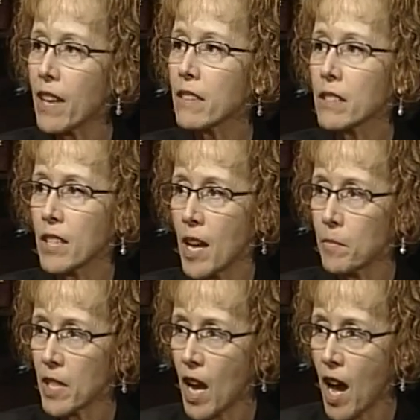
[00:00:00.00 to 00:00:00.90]
at the
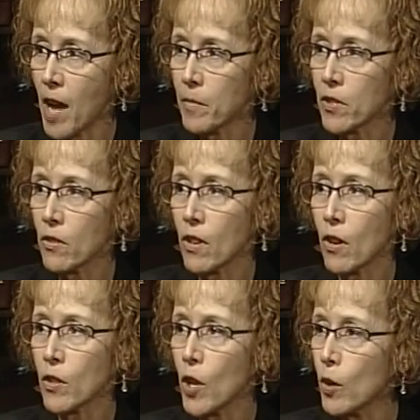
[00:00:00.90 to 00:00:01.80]
same time, so there
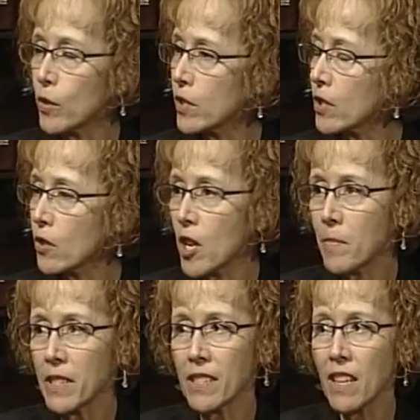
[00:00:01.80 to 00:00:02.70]
are no
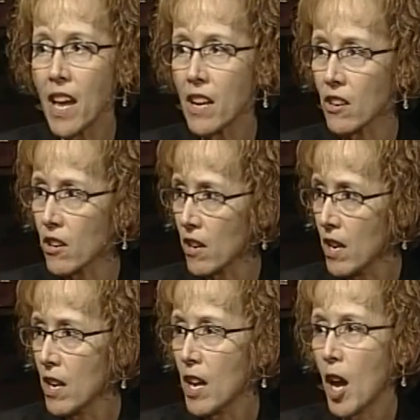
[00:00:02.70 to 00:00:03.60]
disagreements later
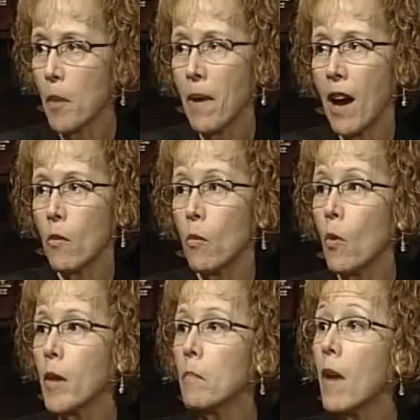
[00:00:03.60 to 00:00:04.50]
about
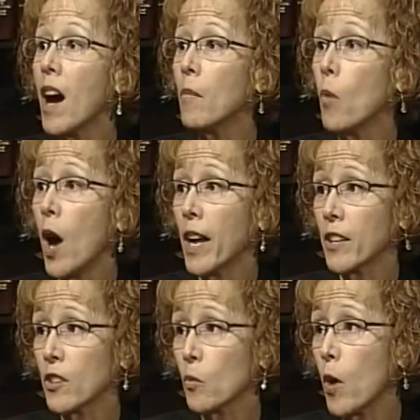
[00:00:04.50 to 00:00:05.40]
what mom
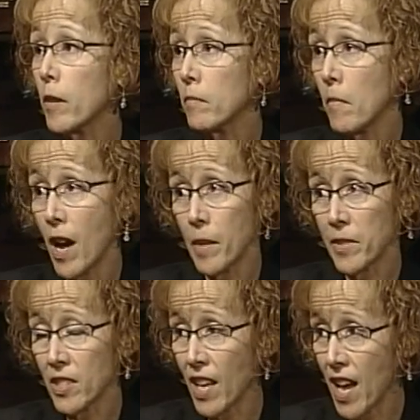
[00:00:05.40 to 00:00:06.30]
wanted or what mom
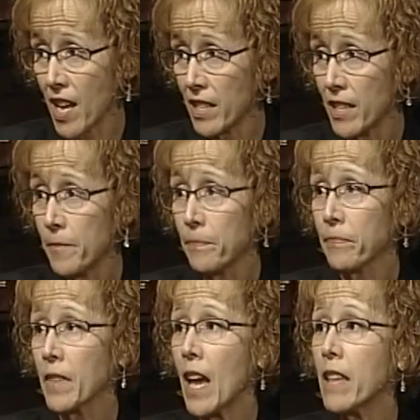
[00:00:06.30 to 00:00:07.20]
said.
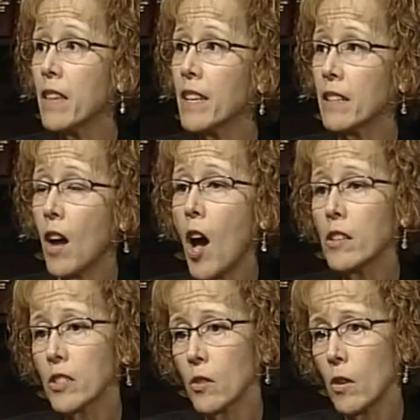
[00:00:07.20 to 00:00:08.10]
And that
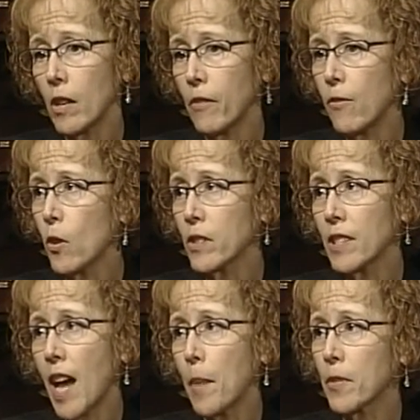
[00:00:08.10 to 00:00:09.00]
also affords
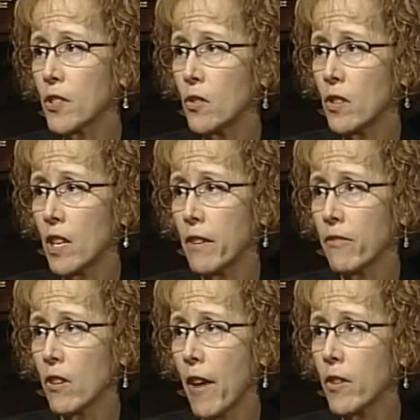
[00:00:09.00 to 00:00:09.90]
an opportunity
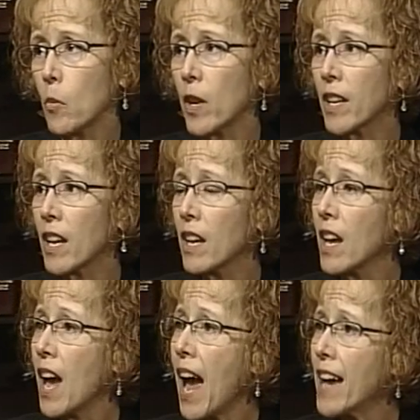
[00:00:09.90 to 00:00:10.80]
for everyone to
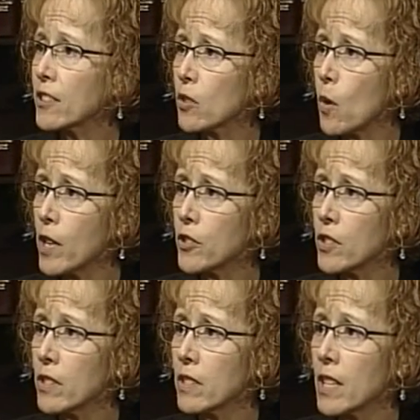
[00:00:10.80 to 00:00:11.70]
ask
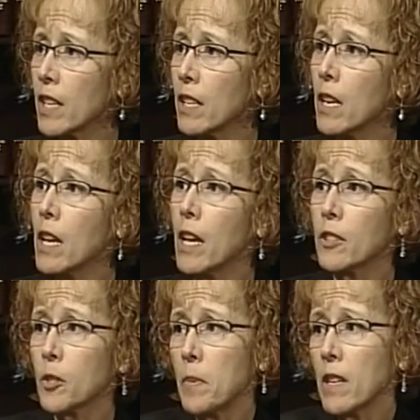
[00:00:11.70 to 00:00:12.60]
questions and
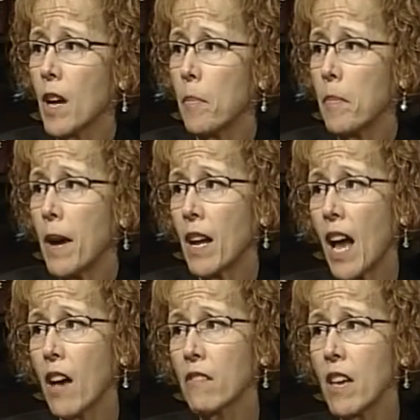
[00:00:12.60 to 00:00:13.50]
speak up about
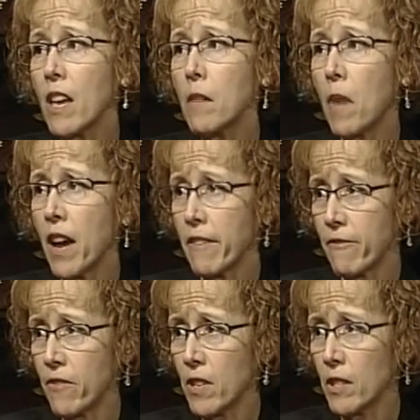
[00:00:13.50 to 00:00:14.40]
how they might
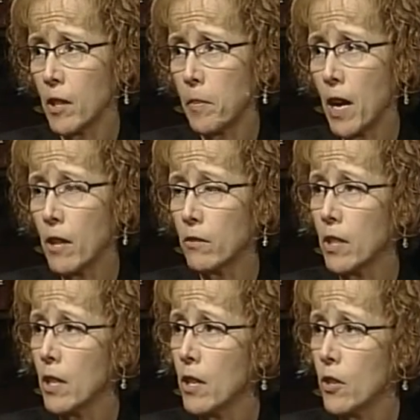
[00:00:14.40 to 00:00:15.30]
feel about
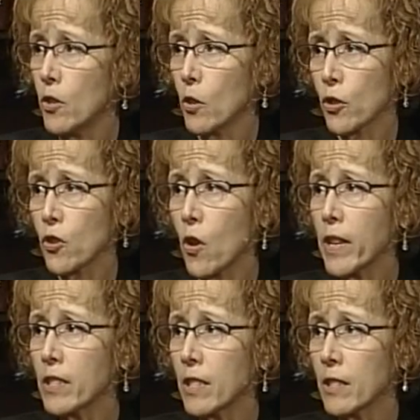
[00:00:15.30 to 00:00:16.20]
your
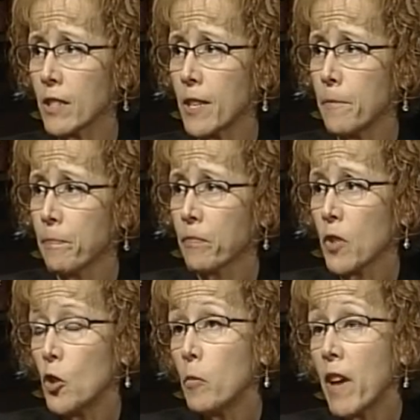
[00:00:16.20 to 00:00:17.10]
choices.
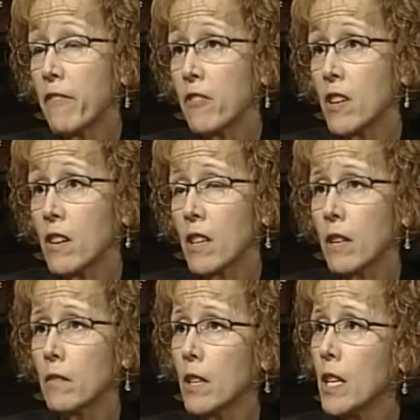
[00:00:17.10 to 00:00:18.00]
You may feel
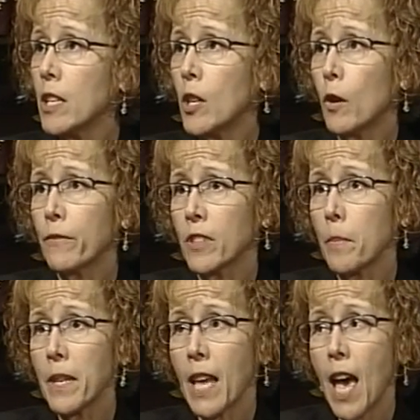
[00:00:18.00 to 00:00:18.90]
that, you know, if
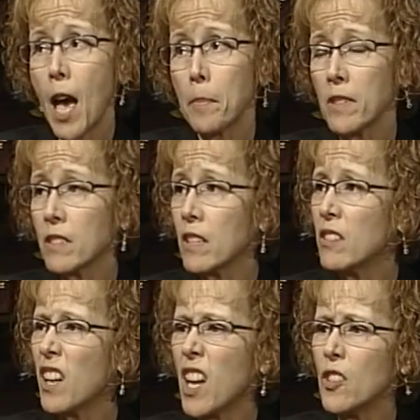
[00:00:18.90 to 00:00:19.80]
something happens
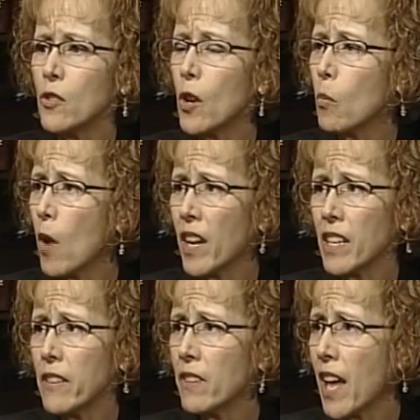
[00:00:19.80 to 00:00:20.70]
and you don't want
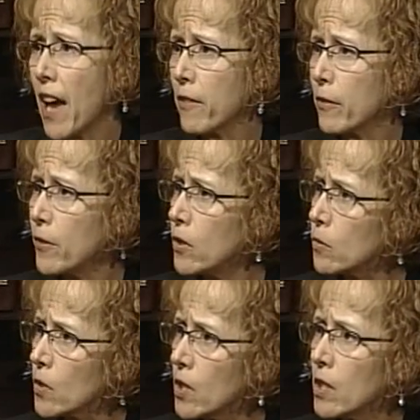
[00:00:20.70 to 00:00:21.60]
to even have a
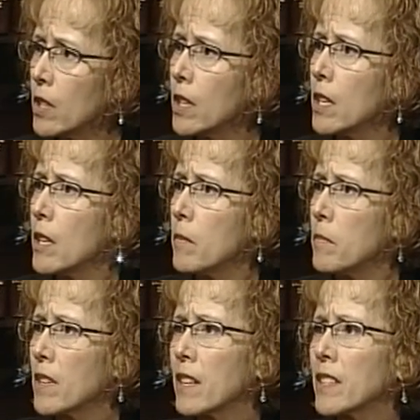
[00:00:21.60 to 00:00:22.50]
funeral
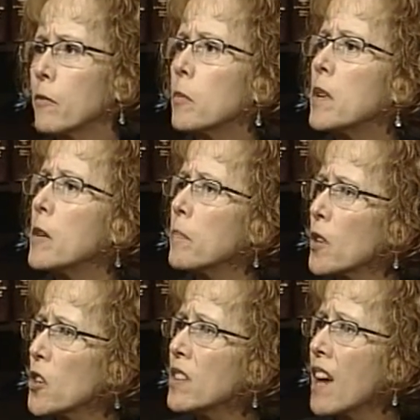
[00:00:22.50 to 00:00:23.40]
because it would be a
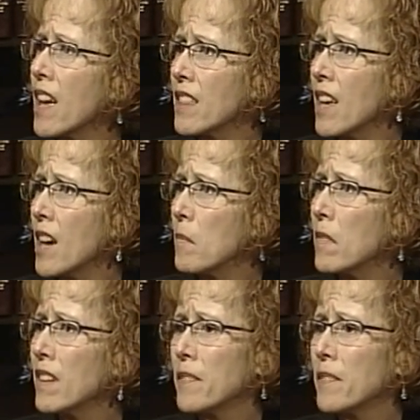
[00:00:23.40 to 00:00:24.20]
burden on them,